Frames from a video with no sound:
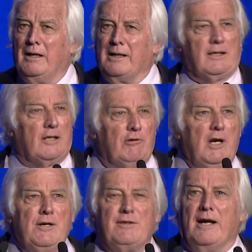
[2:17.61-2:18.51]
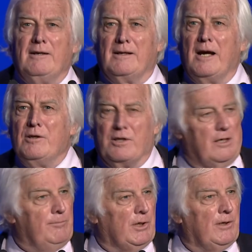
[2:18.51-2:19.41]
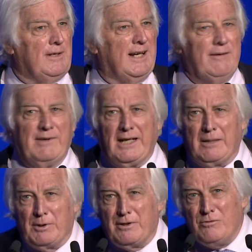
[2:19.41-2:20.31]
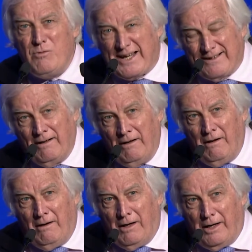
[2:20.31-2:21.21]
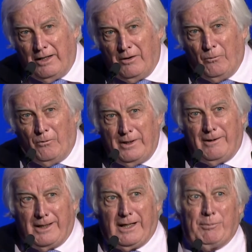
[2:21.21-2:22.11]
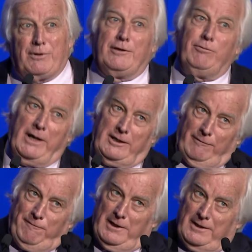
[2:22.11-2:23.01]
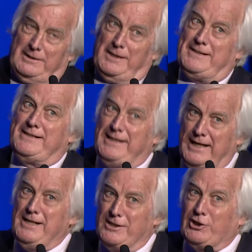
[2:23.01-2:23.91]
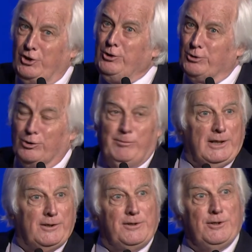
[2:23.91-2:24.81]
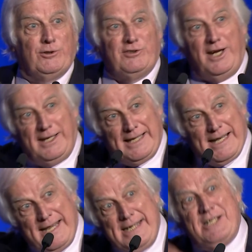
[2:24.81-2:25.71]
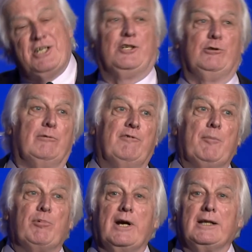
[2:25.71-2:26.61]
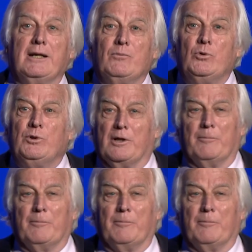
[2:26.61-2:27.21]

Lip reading: Now, the Greens don't know this because they never get up a sweat. And when you get up a sweat, you feel that your skin is cool because you're taking energy to evaporate that water.